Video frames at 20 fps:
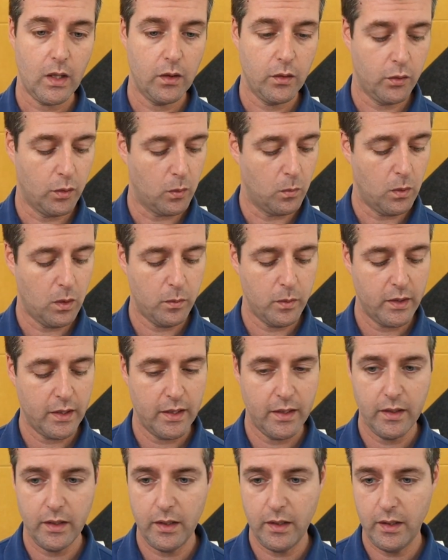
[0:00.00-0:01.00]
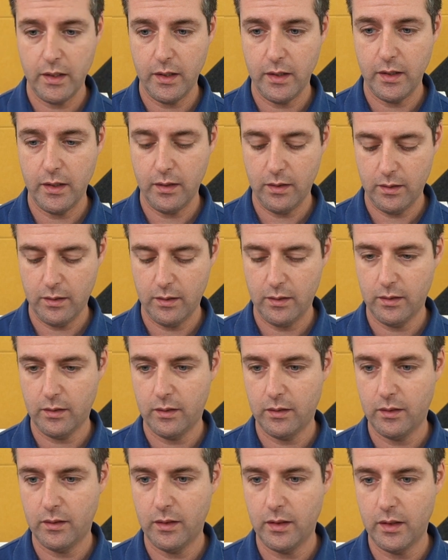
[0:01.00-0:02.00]
So what would I need?
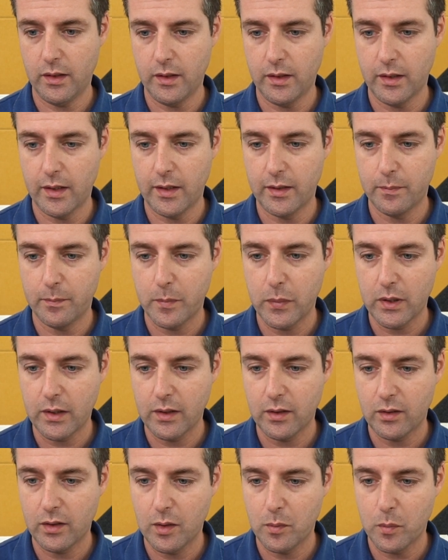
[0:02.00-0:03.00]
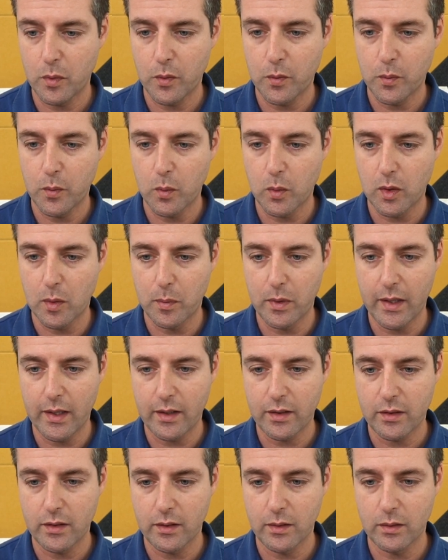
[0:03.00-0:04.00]
Let's see, I put this in before, but I
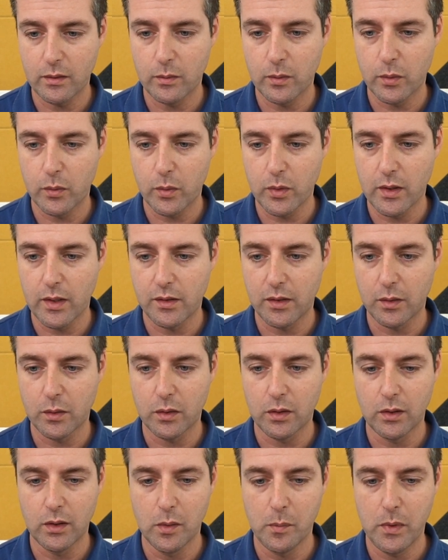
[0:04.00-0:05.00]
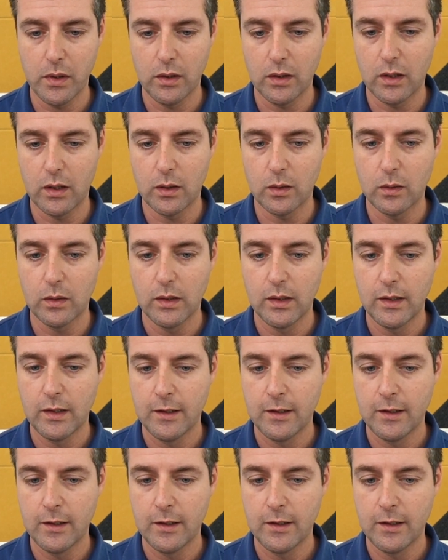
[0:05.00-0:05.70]
actually was realizing it was a little bit low.